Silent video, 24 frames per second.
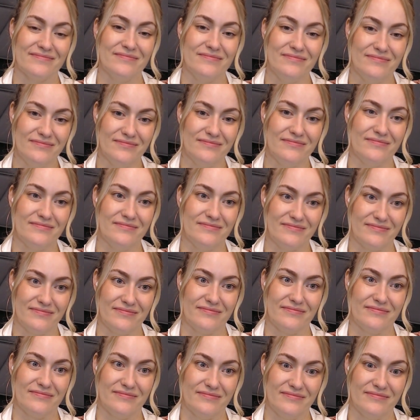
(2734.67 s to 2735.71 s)

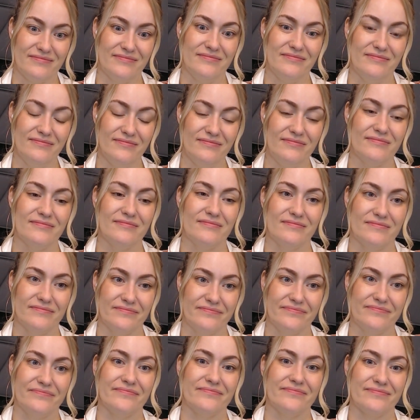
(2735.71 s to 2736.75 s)

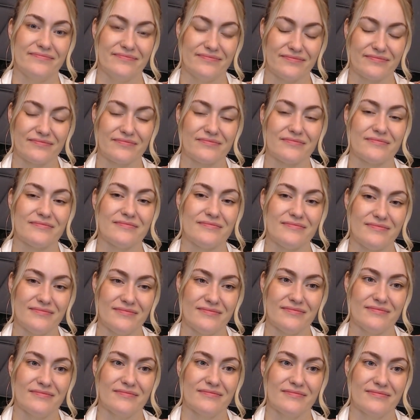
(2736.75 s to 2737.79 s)

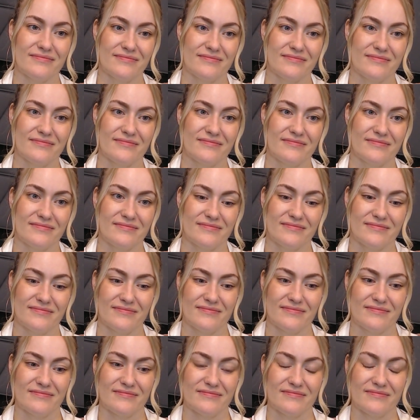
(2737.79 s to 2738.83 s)

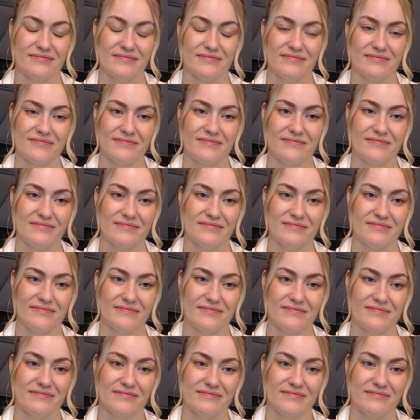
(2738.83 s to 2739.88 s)

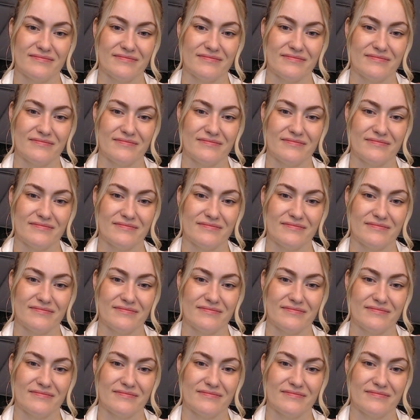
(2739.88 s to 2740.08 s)
(silent)